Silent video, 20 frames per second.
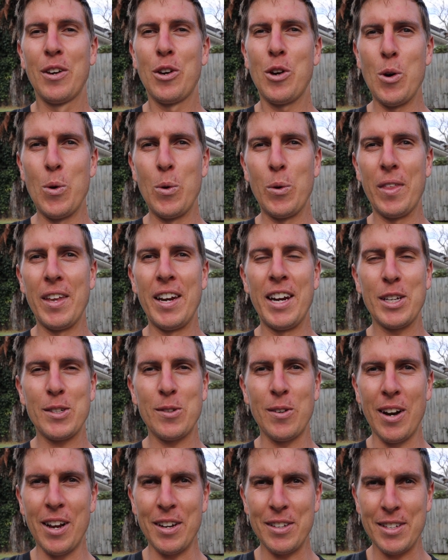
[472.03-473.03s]
cool, the
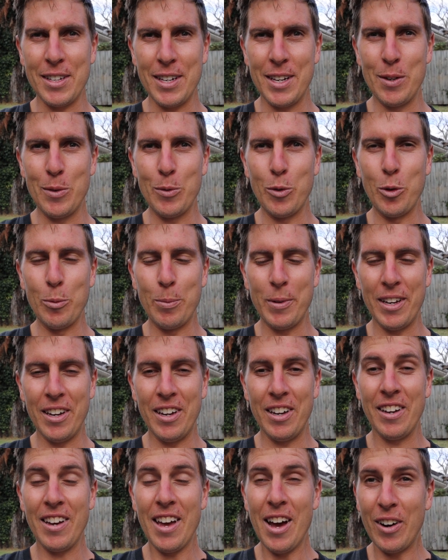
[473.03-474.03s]
next one I see will
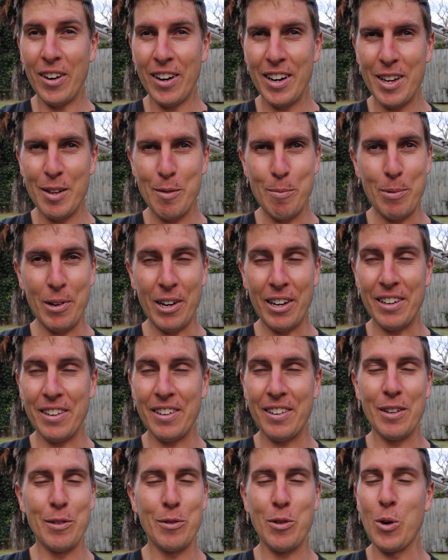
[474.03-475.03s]
be outlet, but
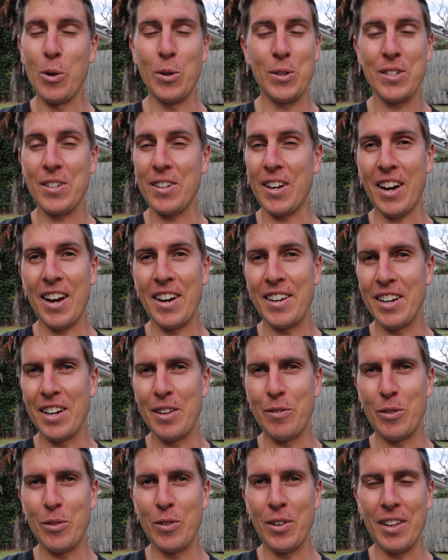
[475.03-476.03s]
of course, like, I didn't
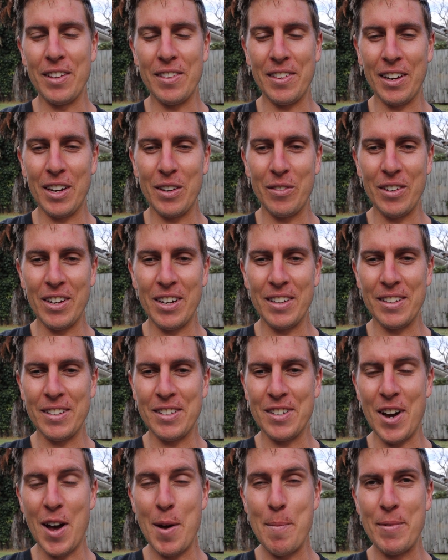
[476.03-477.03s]
even really think of it at the
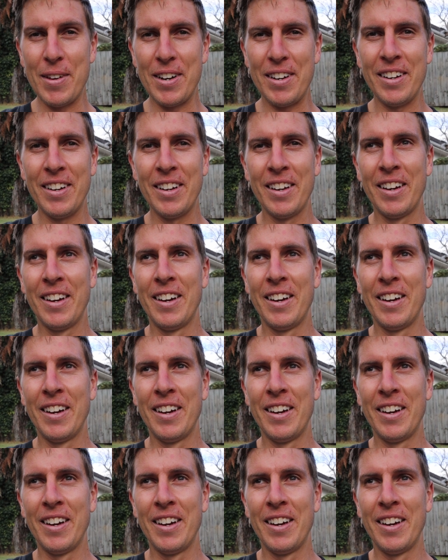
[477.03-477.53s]
time, and